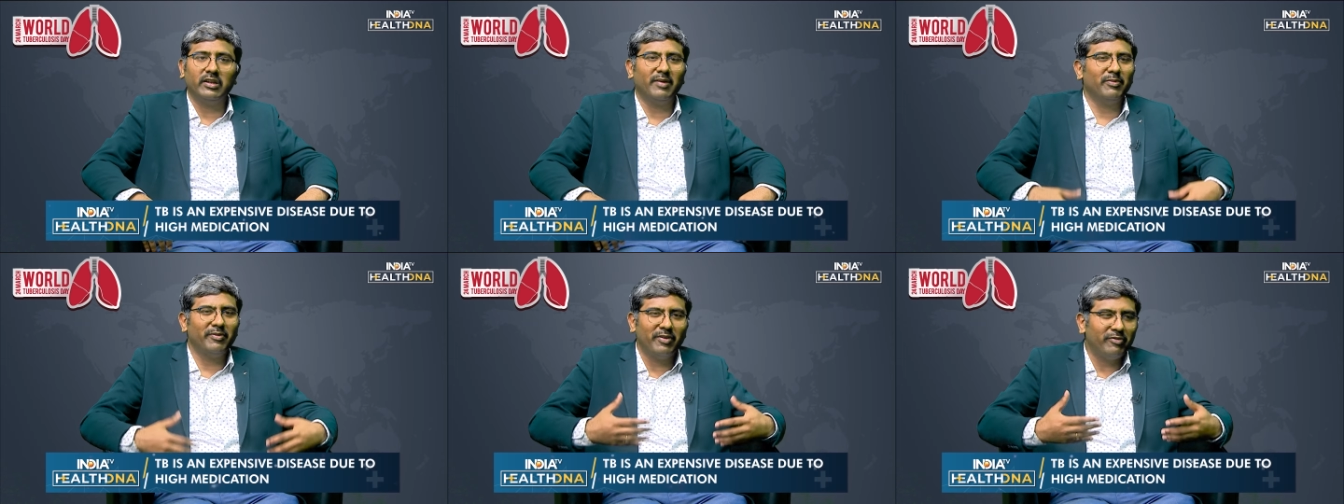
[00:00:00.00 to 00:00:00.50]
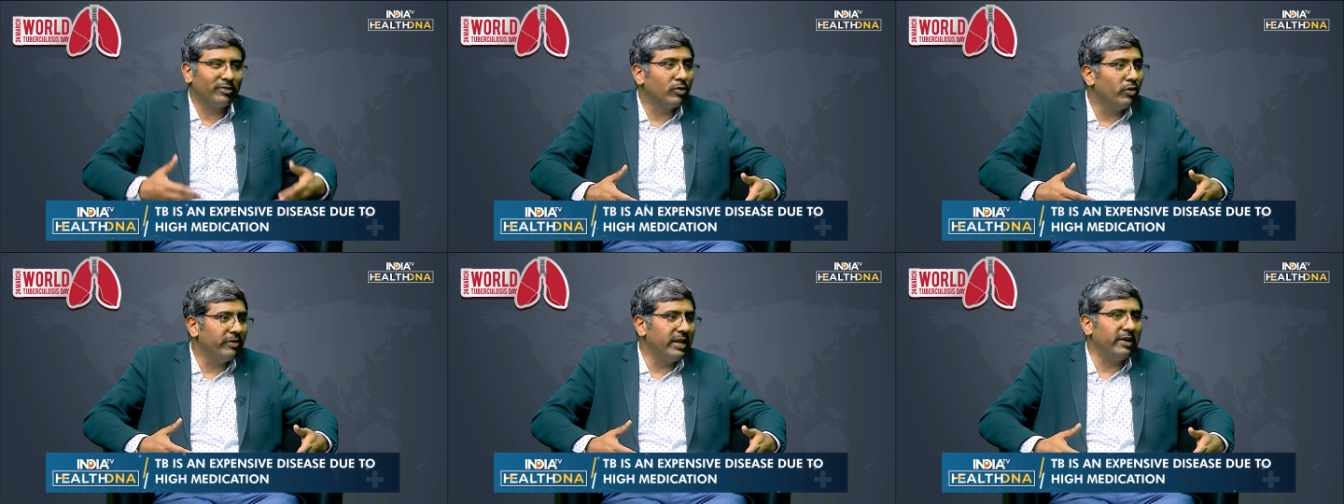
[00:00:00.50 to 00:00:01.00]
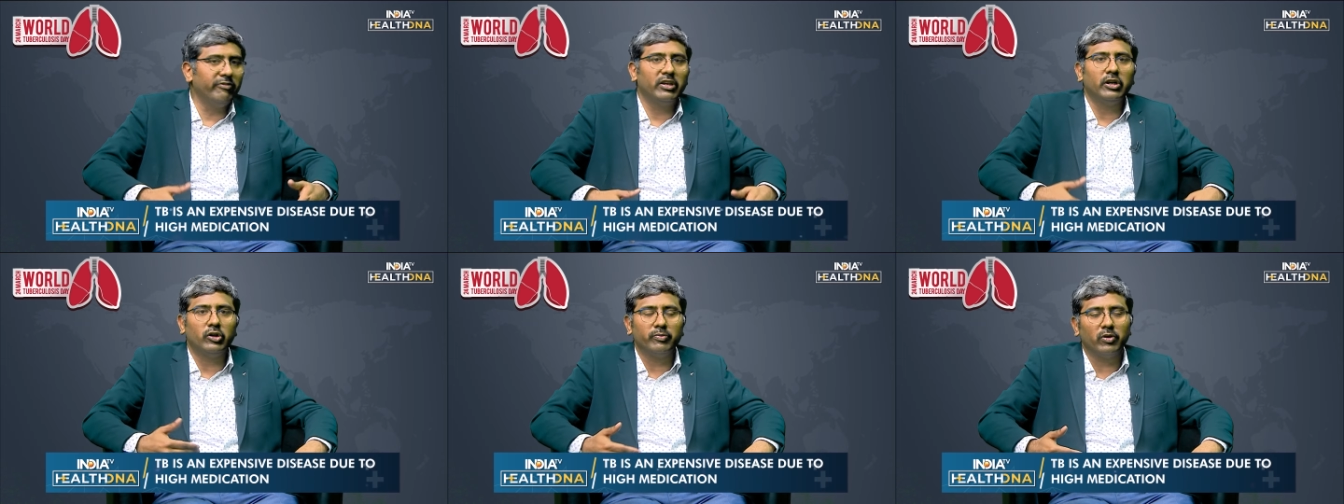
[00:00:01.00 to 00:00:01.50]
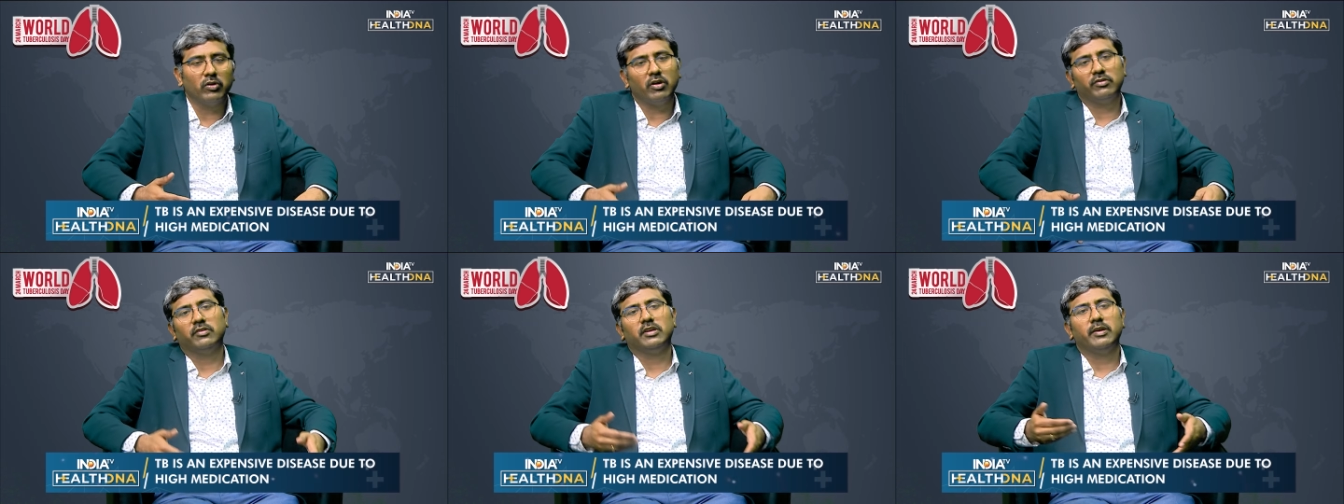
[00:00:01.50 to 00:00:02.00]
They may be so weak with the
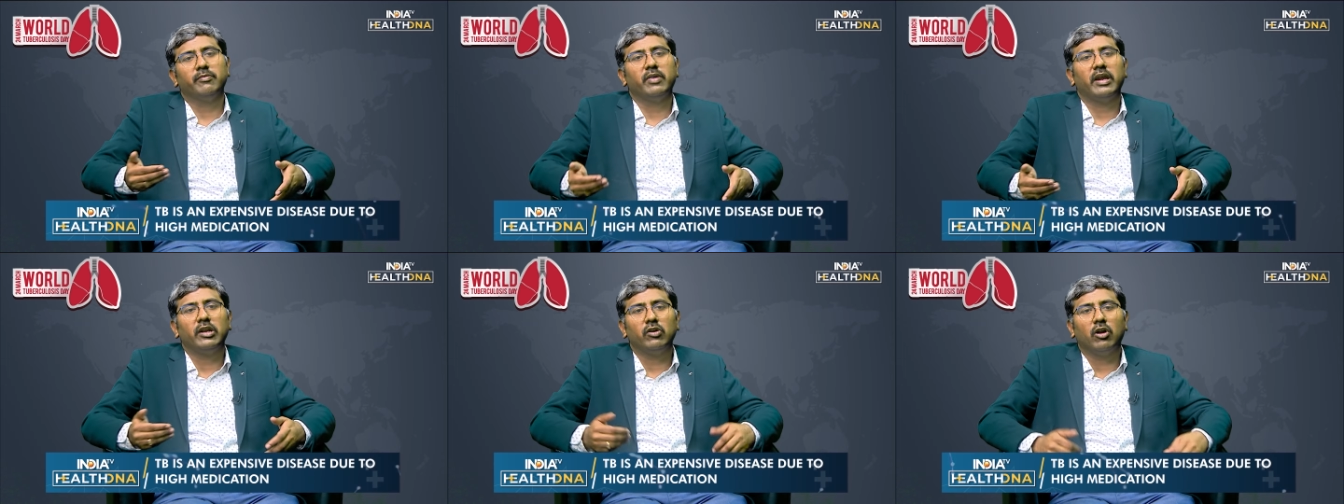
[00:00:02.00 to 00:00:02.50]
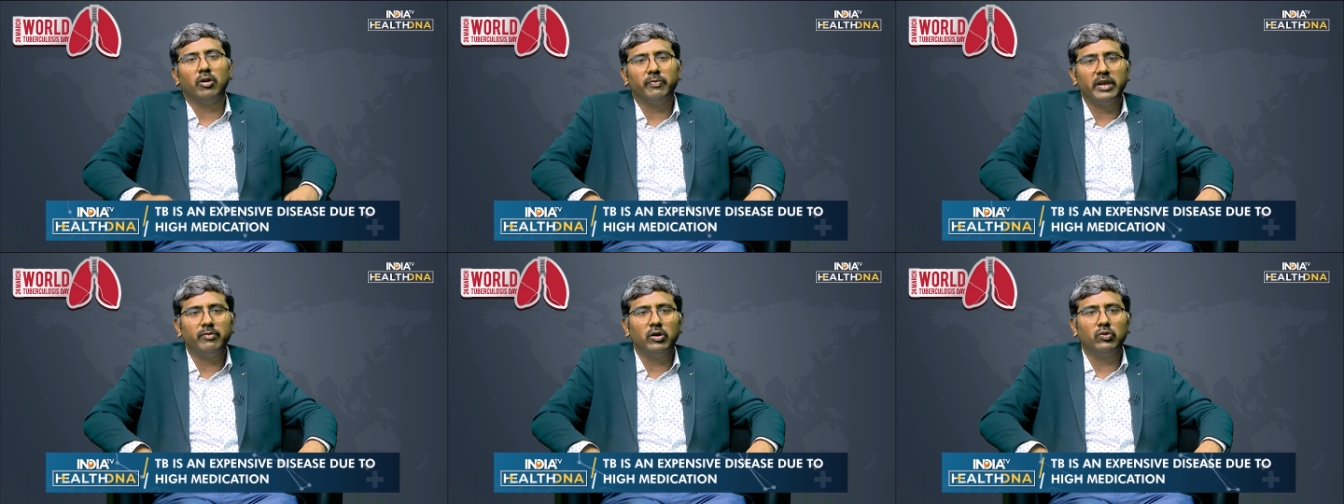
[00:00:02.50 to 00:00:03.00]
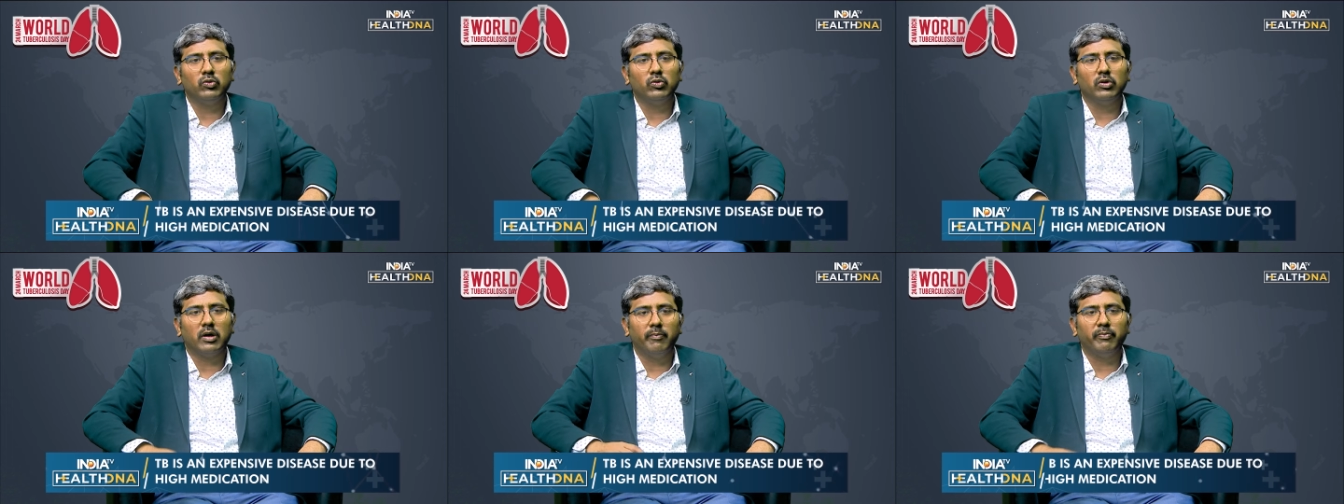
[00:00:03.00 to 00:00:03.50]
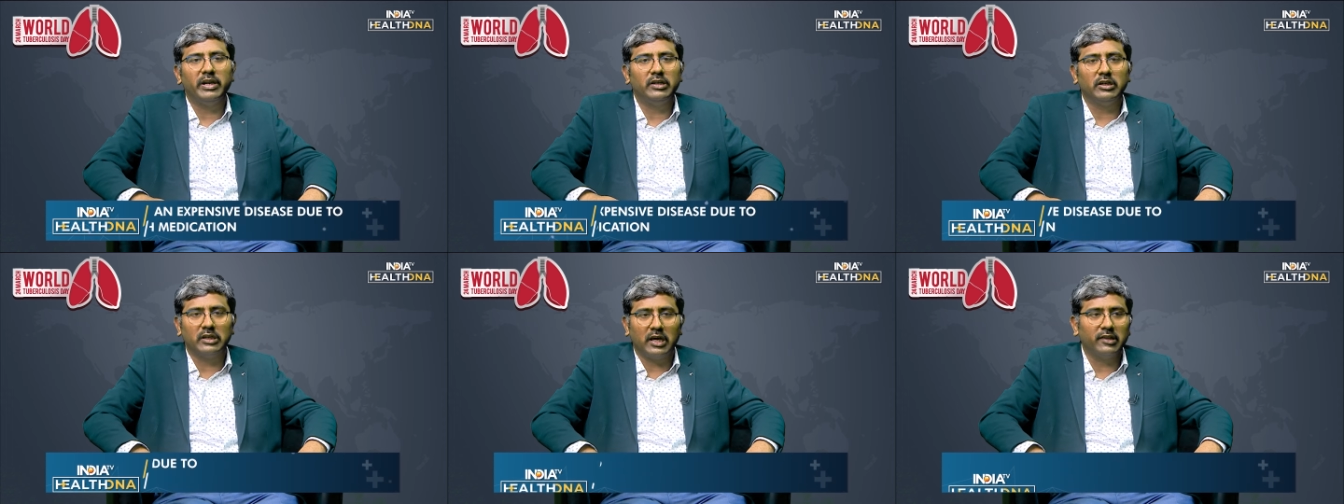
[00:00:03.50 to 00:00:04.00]
tuberculosis, they might not be able to complete
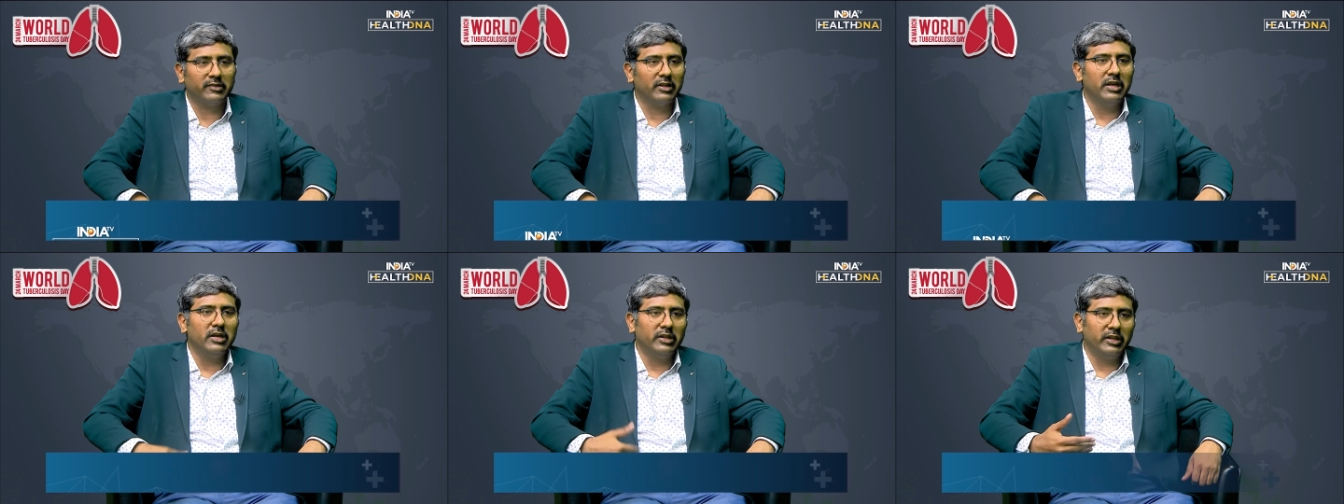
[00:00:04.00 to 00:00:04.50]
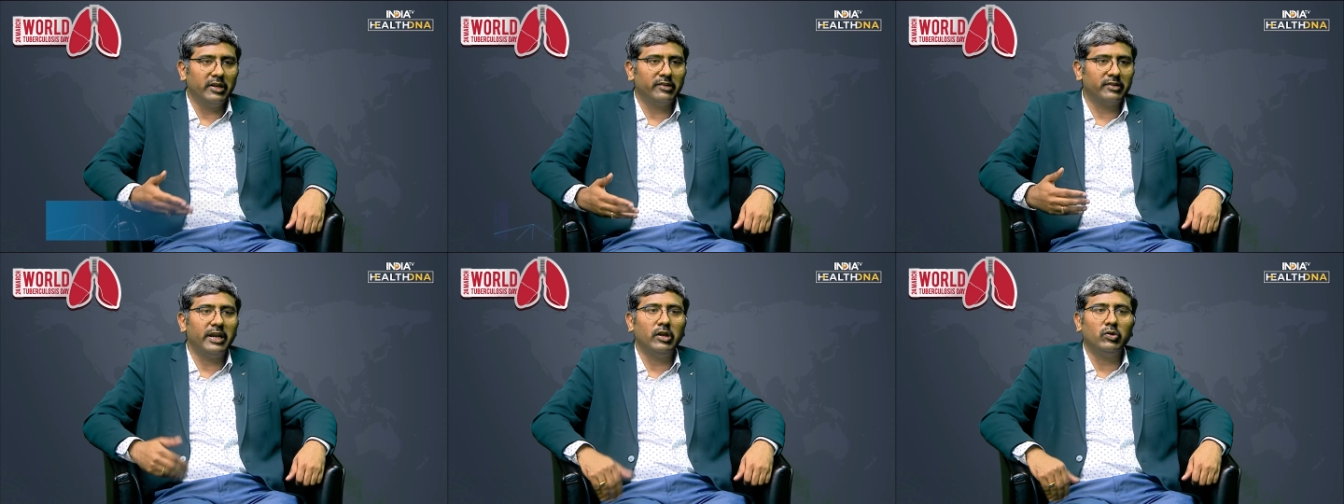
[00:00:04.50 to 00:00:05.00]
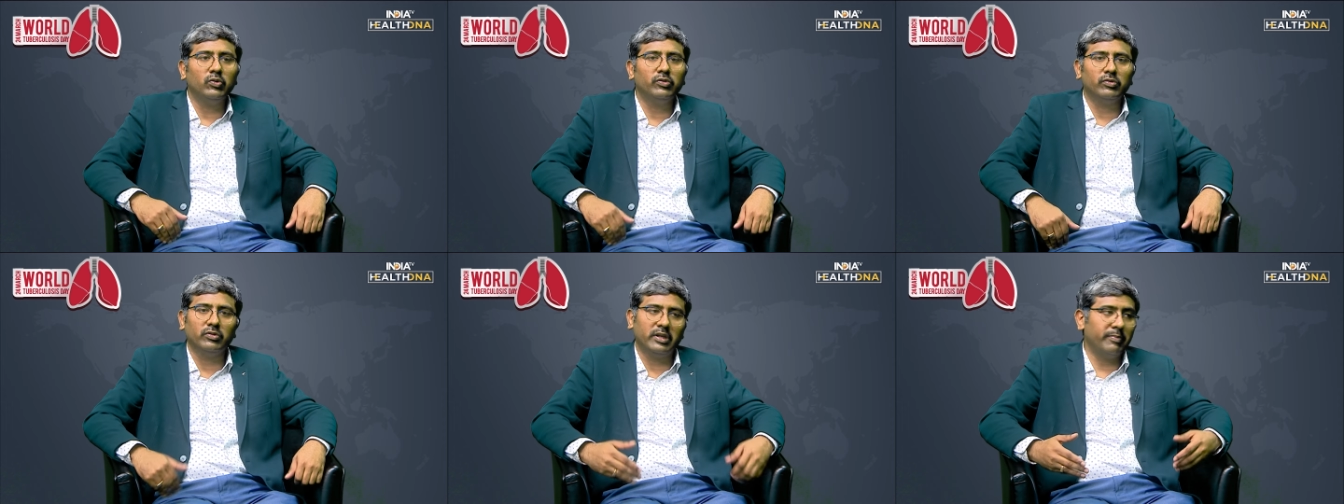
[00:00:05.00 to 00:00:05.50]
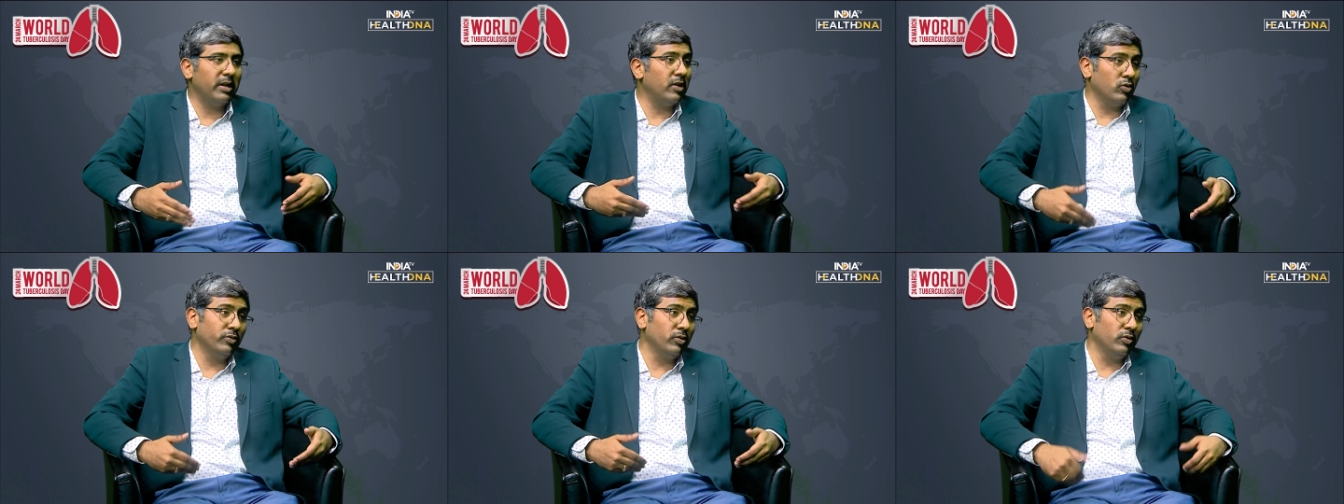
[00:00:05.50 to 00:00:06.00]
the task they are assigned to, so they may
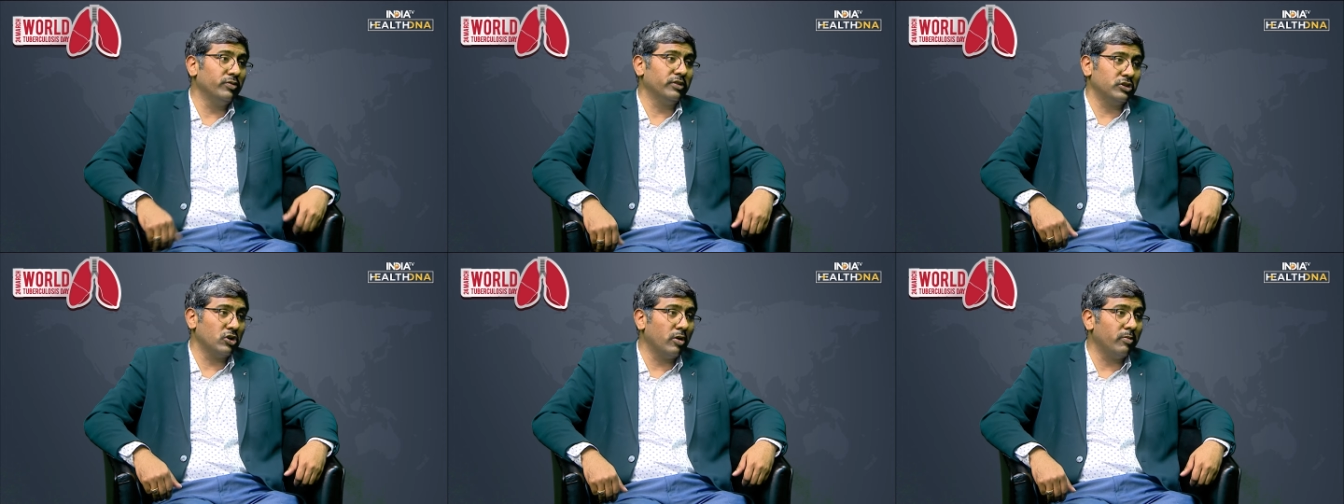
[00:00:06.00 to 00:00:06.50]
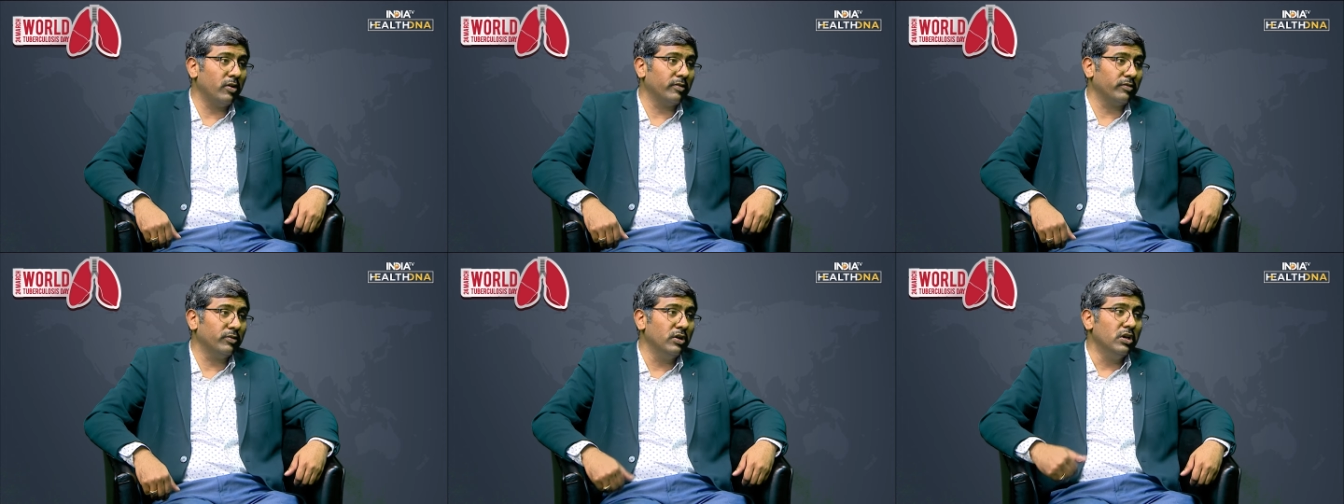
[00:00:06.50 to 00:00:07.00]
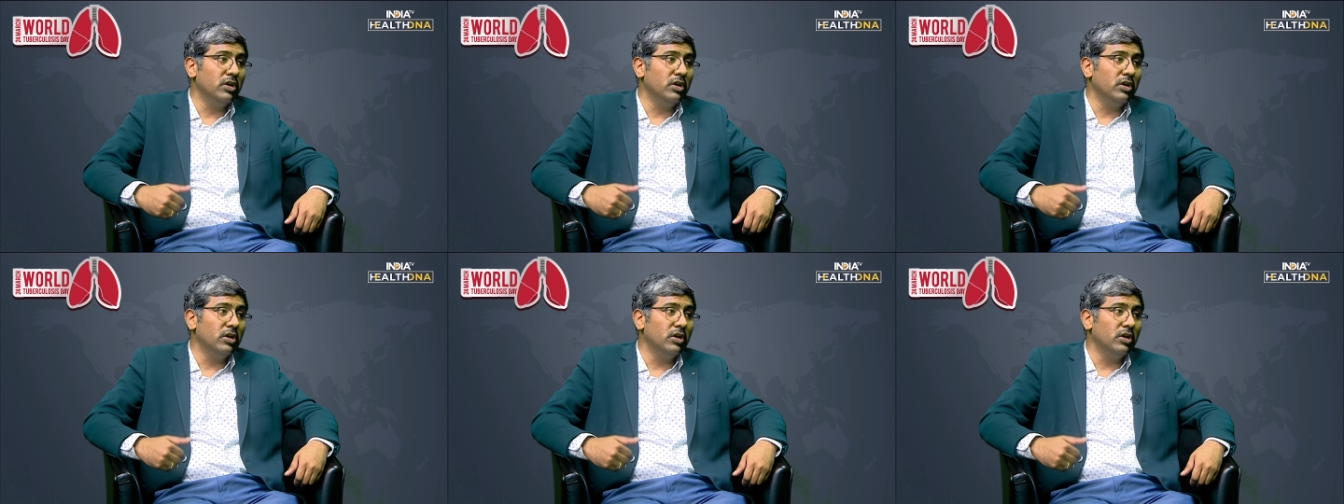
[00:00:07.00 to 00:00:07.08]
lo lose a job also.